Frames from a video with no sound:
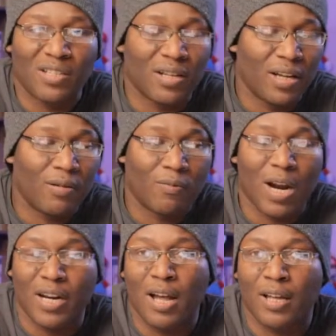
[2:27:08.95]
And
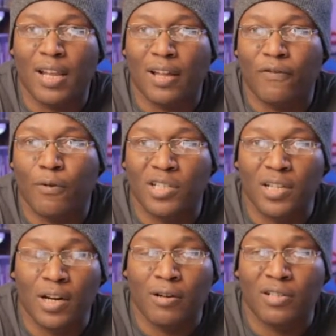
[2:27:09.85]
right now I got like
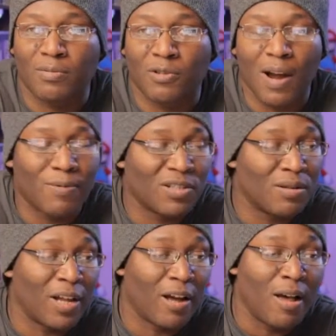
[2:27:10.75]
1,400 subscribers. So I'm
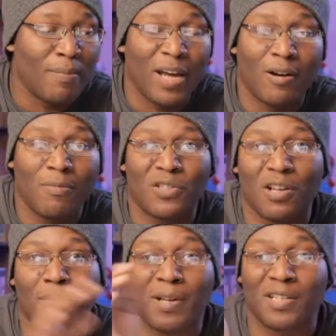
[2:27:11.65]
like, oh man, almost
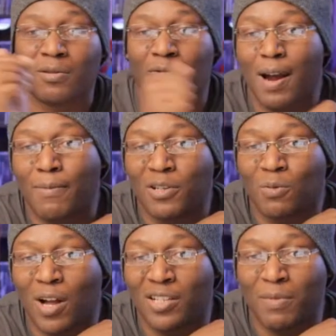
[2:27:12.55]
all my subscribers
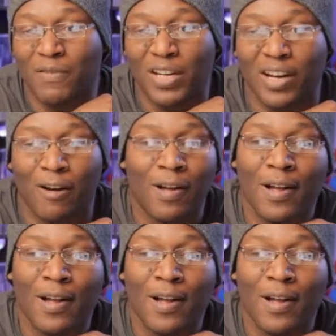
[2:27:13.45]
watch my video.